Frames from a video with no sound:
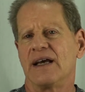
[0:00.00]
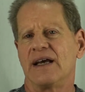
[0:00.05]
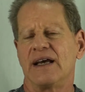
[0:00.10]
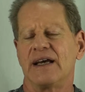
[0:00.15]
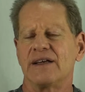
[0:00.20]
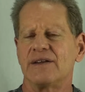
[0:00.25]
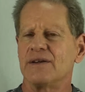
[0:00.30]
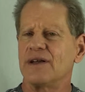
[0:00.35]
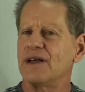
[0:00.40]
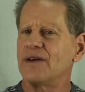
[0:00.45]

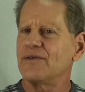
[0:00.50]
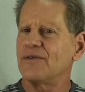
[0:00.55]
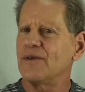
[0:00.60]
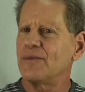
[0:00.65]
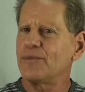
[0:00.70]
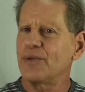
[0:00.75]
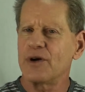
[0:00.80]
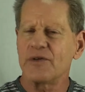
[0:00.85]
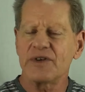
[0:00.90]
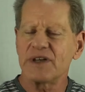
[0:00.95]
And
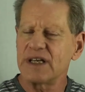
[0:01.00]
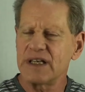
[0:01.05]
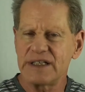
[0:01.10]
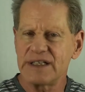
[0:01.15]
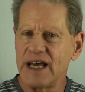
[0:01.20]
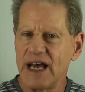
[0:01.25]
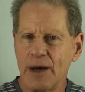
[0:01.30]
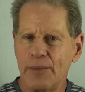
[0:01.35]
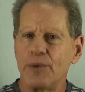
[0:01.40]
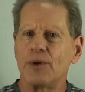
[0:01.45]
perfect
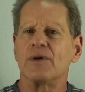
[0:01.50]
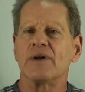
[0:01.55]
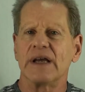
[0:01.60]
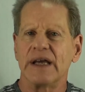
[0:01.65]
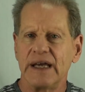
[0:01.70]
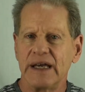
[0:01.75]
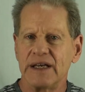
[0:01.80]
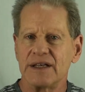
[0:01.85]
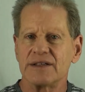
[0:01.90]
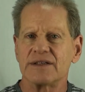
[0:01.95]
example
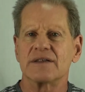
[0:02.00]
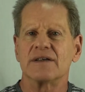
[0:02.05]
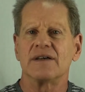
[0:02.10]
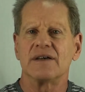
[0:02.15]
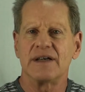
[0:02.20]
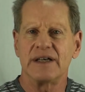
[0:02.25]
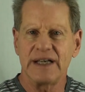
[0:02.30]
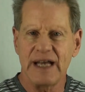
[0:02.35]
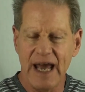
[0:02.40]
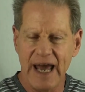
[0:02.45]
is
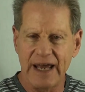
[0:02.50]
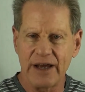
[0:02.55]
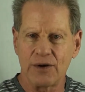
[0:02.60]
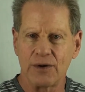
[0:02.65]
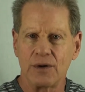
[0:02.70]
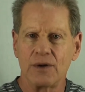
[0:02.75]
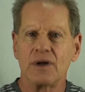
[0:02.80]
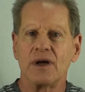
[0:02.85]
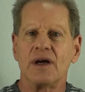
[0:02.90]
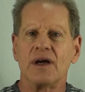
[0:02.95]
an
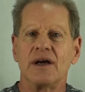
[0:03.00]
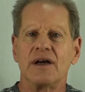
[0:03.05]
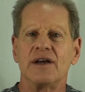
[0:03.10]
ankle.